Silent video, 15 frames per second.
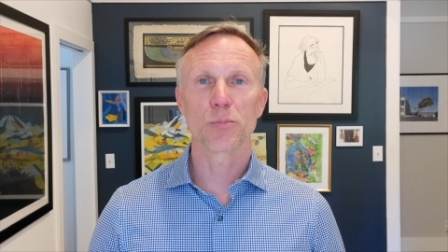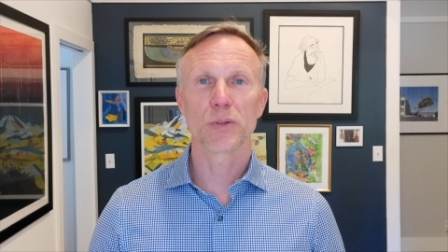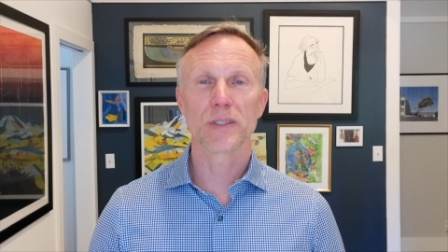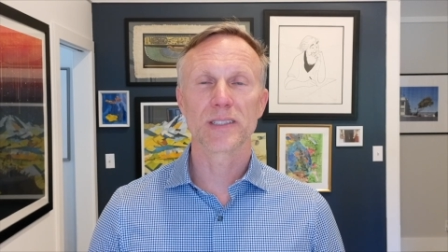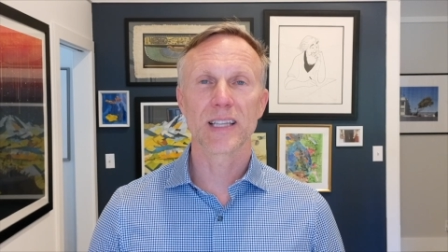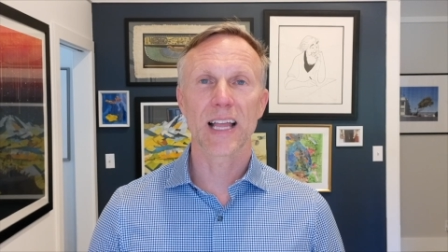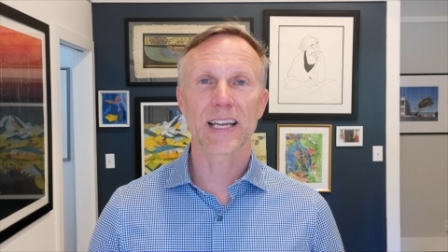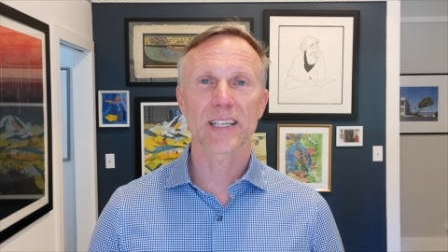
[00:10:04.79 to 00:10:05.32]

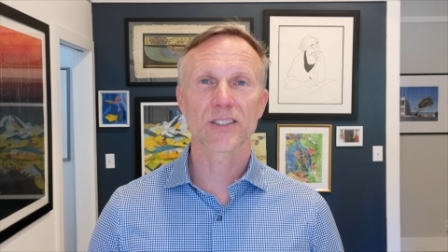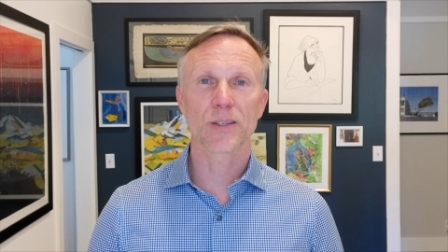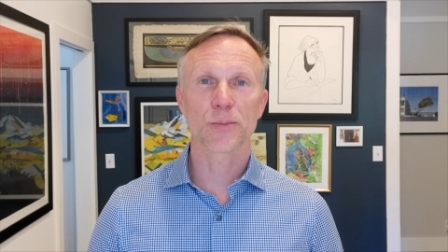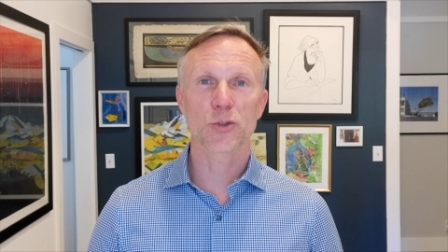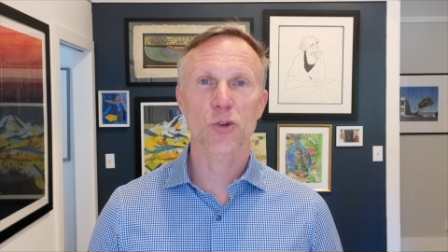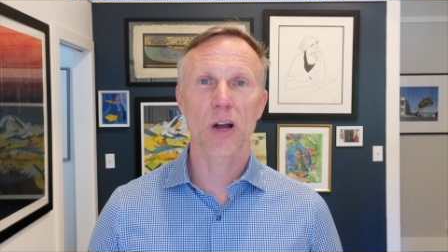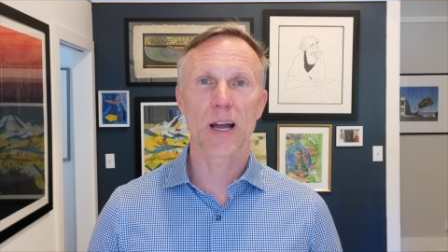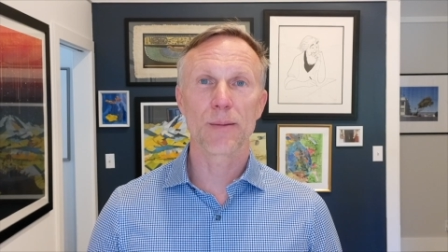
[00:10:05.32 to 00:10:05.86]
Please like,
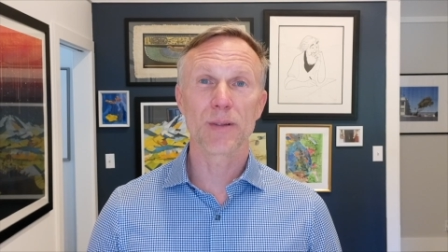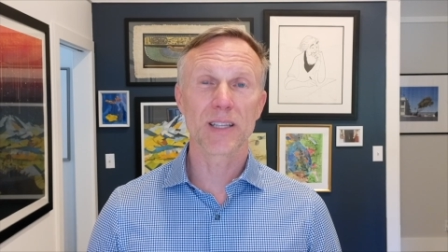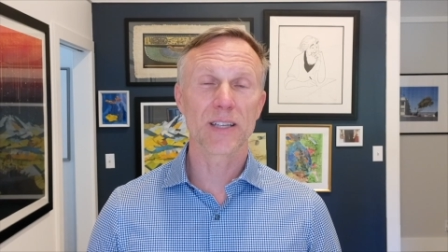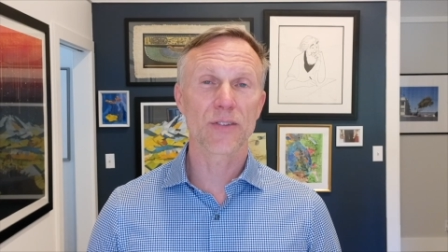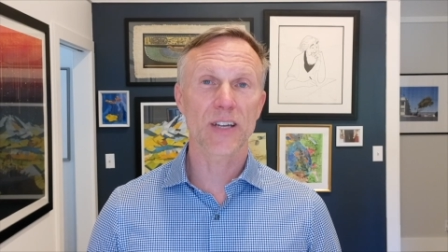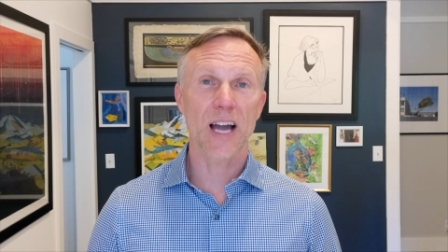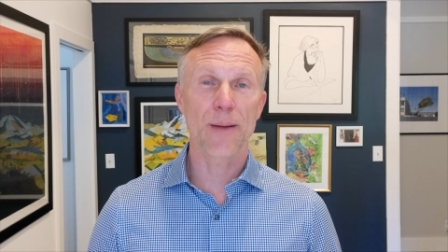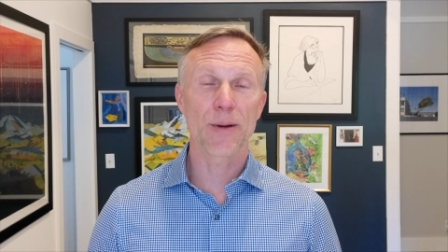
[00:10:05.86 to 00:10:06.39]
subscribe,
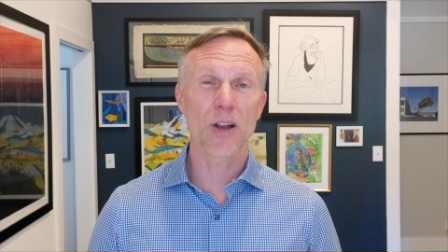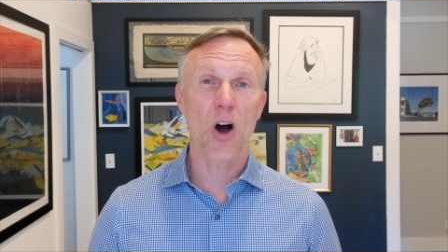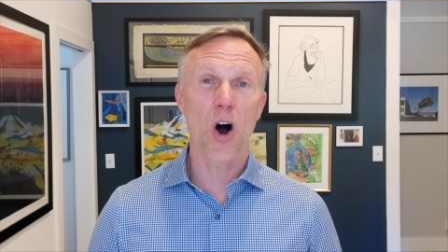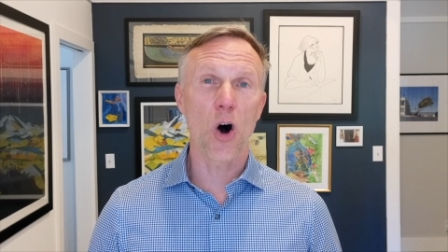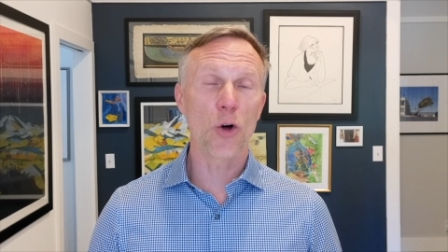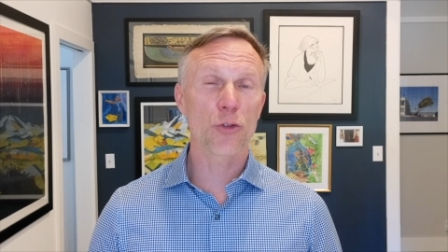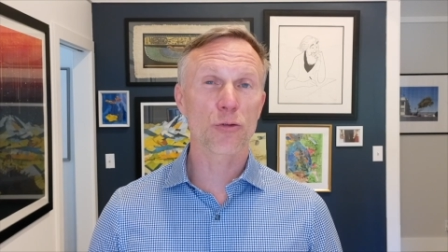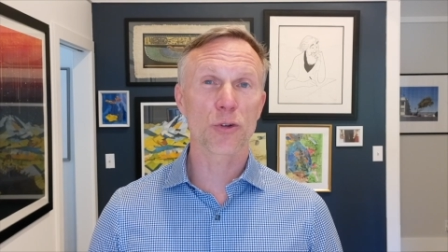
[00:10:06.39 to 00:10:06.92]
leave a comment.
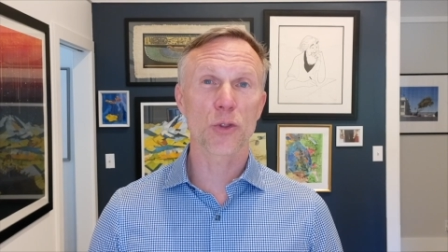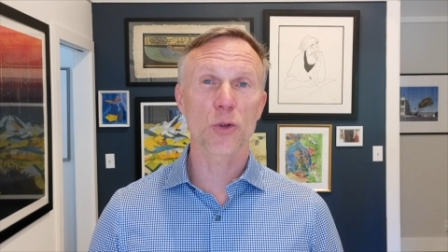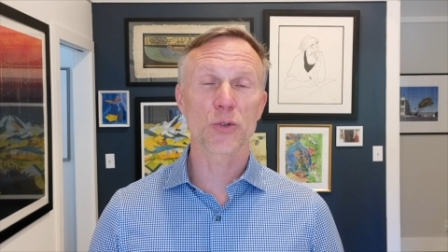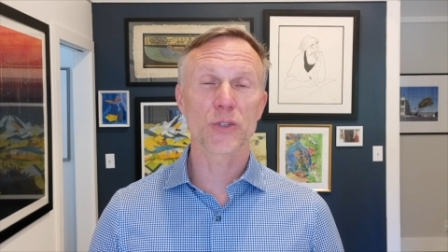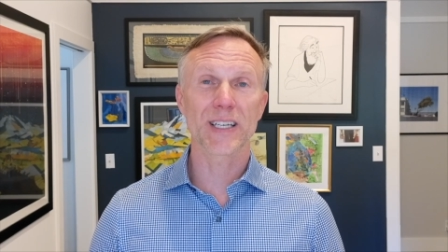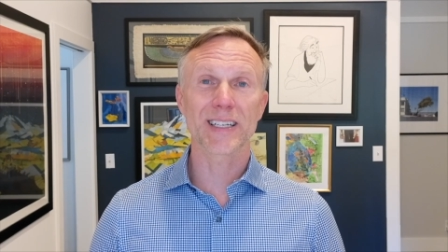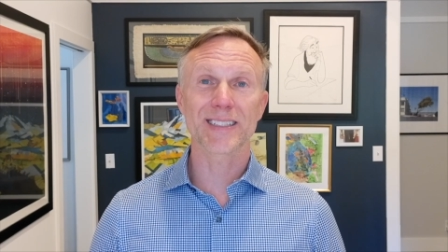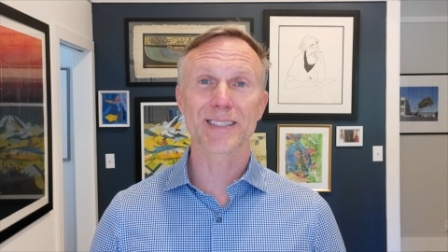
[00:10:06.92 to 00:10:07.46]
All three of those
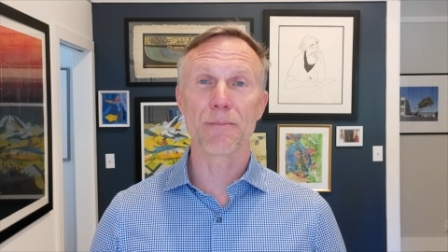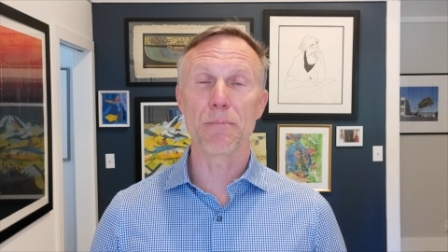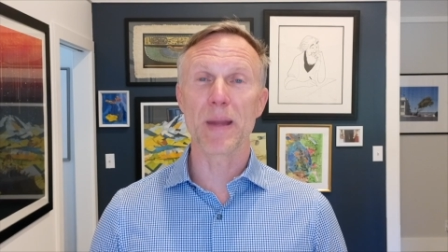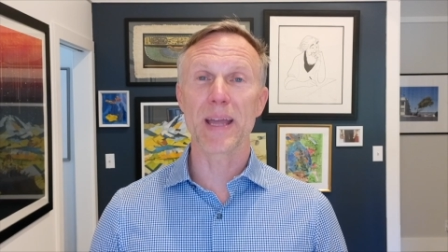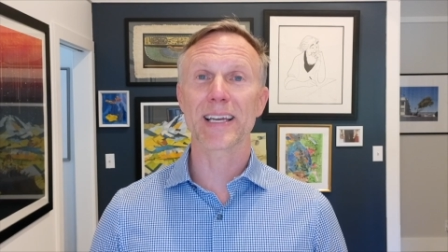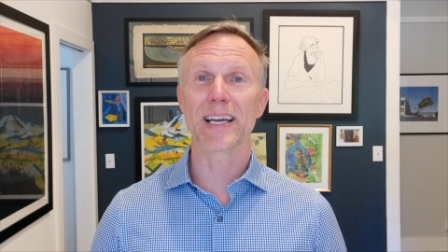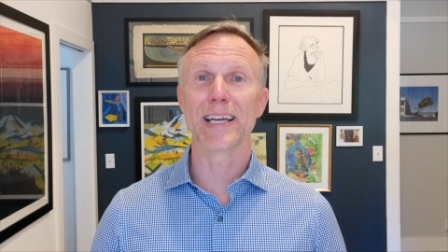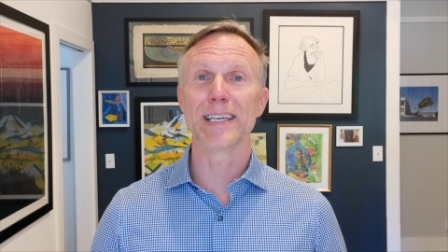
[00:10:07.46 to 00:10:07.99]
things
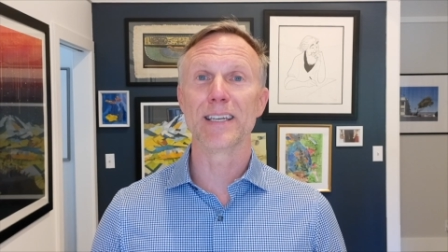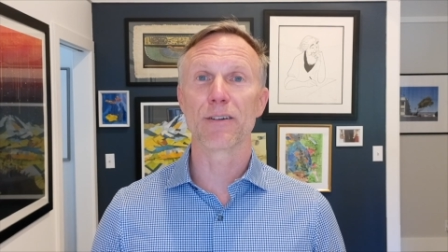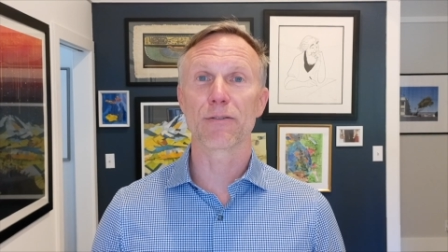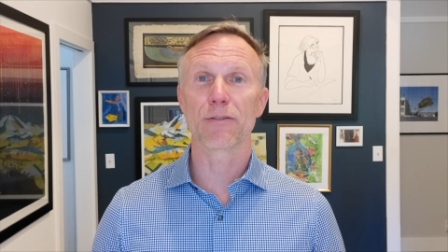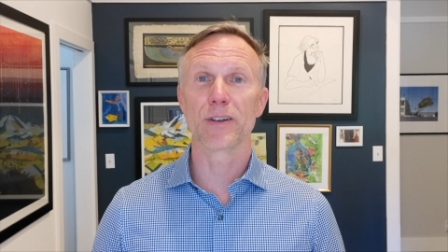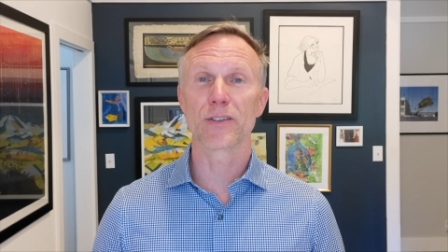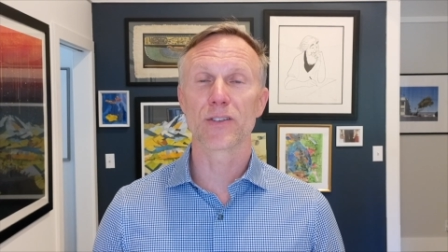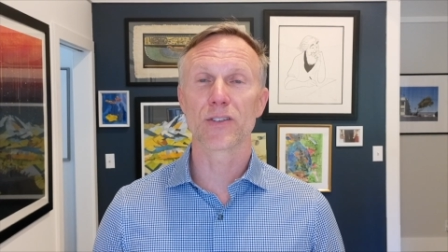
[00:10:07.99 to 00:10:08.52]
make a
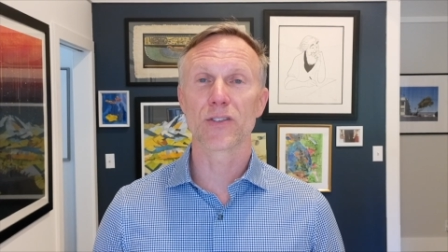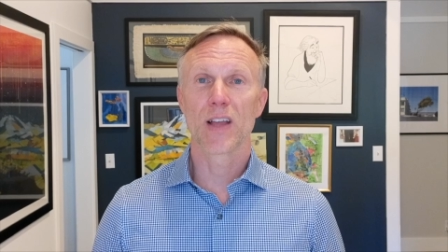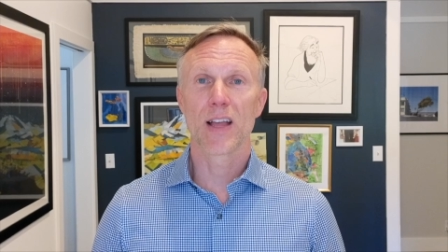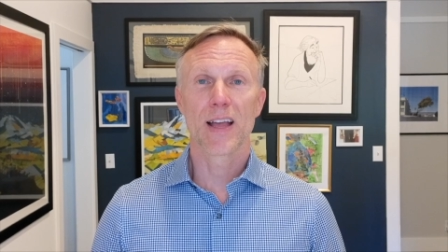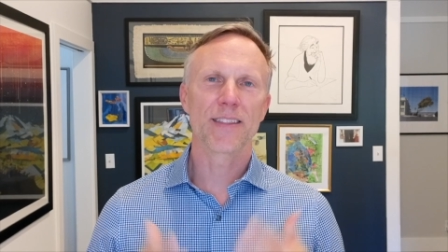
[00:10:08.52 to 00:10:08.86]
difference.